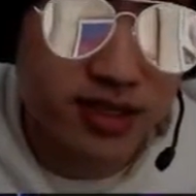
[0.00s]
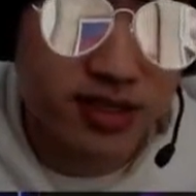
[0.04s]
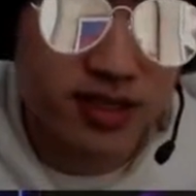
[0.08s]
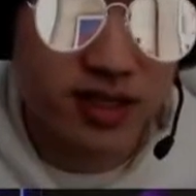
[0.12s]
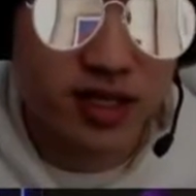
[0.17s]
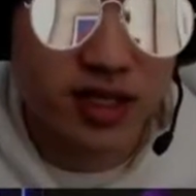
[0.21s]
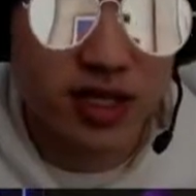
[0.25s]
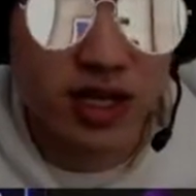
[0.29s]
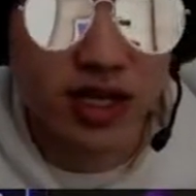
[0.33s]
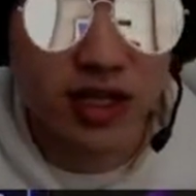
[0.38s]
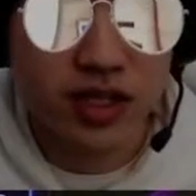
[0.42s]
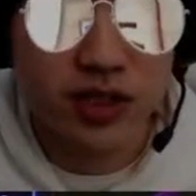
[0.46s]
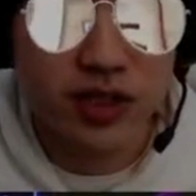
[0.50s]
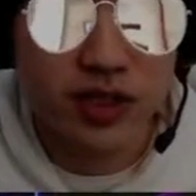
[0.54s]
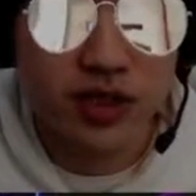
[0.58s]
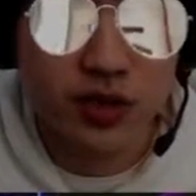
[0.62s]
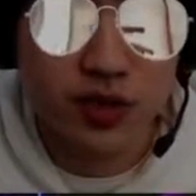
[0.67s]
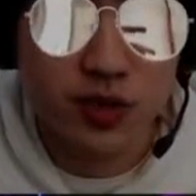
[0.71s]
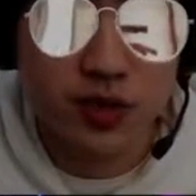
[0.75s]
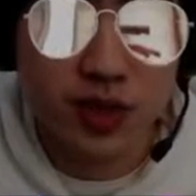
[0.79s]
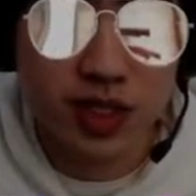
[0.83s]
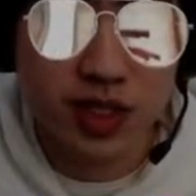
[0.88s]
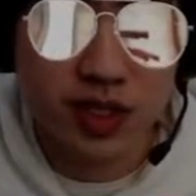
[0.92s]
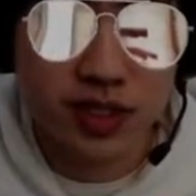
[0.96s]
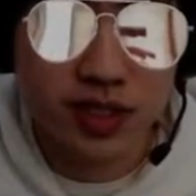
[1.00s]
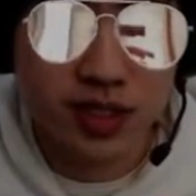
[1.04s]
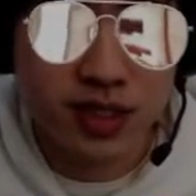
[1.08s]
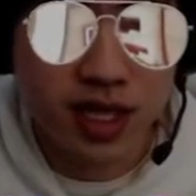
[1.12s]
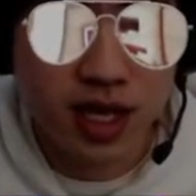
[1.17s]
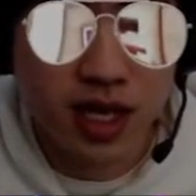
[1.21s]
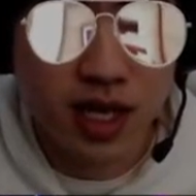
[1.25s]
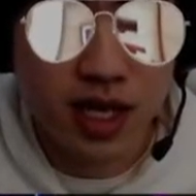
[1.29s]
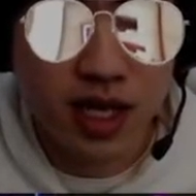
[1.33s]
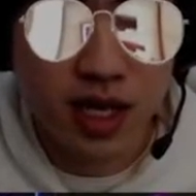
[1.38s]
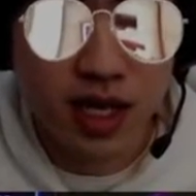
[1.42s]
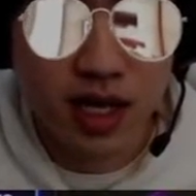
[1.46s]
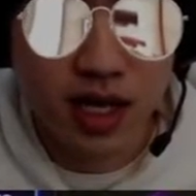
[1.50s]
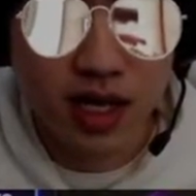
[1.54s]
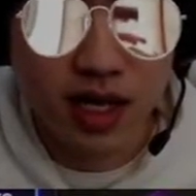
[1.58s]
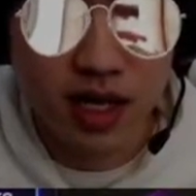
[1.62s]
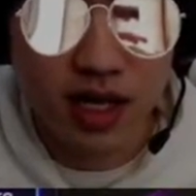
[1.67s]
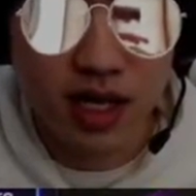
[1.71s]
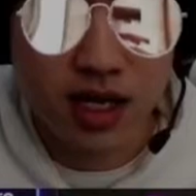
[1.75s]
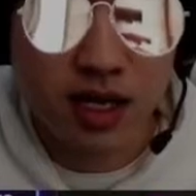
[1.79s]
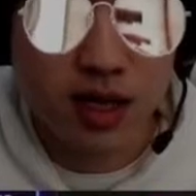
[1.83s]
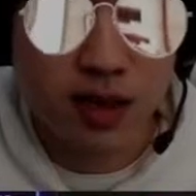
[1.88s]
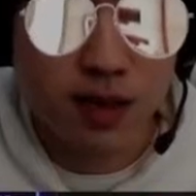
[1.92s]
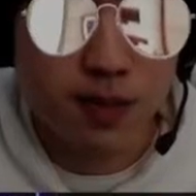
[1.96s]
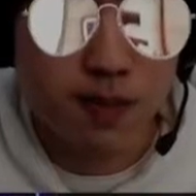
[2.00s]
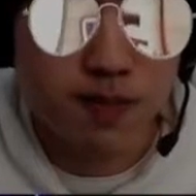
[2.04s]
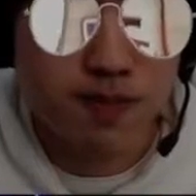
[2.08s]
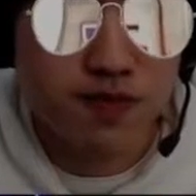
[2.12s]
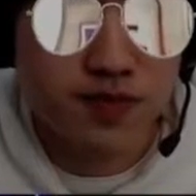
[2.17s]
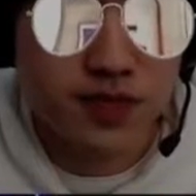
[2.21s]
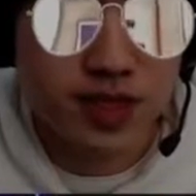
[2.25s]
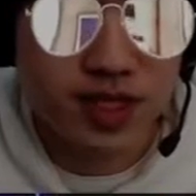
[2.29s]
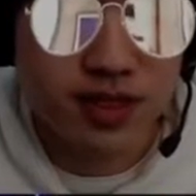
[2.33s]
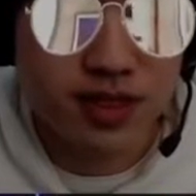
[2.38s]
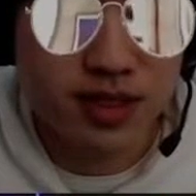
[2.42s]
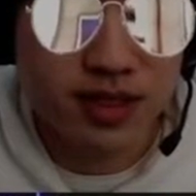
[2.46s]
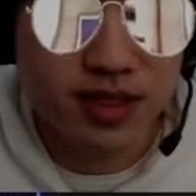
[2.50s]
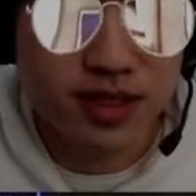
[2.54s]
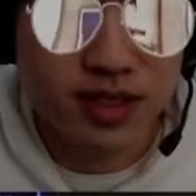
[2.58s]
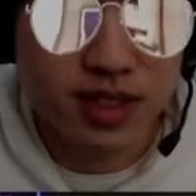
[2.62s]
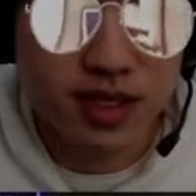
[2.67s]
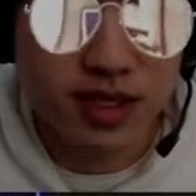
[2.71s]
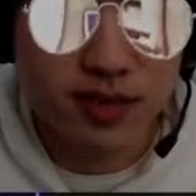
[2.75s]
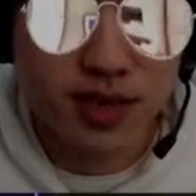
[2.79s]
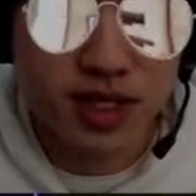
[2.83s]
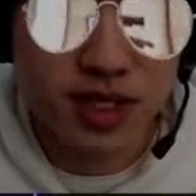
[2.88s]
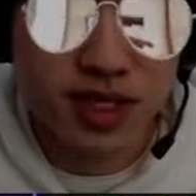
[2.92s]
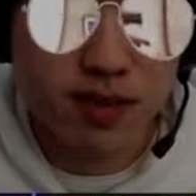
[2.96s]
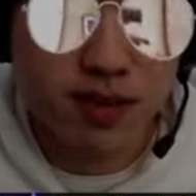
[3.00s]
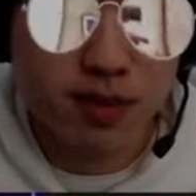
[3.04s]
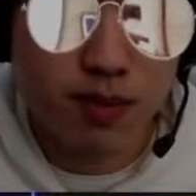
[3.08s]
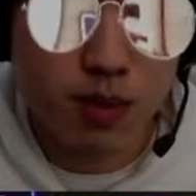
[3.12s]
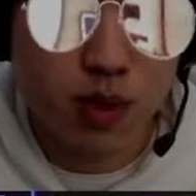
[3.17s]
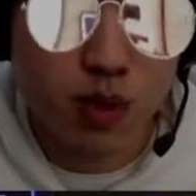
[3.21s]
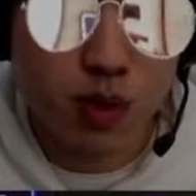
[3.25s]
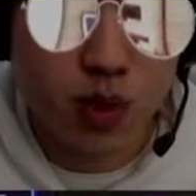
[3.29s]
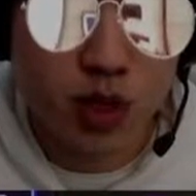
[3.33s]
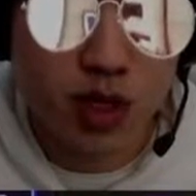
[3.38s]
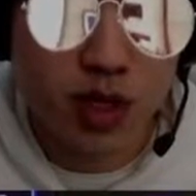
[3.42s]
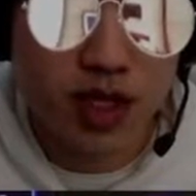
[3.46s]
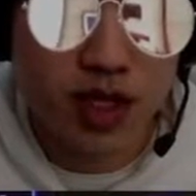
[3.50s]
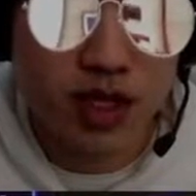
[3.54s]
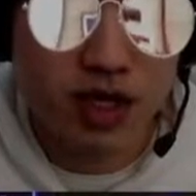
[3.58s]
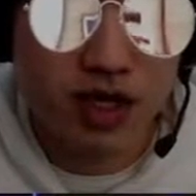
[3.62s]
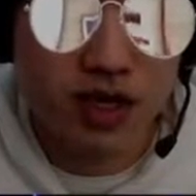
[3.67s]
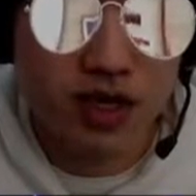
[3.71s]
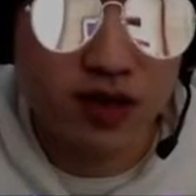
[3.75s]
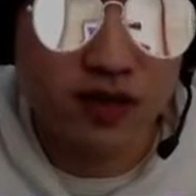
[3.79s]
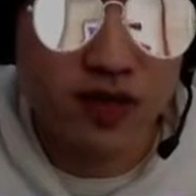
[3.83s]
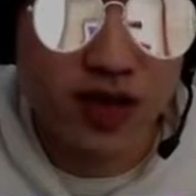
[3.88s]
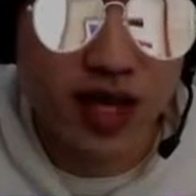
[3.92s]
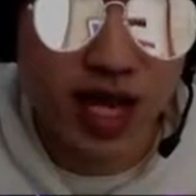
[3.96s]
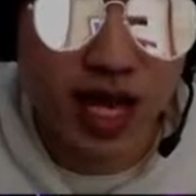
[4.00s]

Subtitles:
as the other two builds. It's going to be more of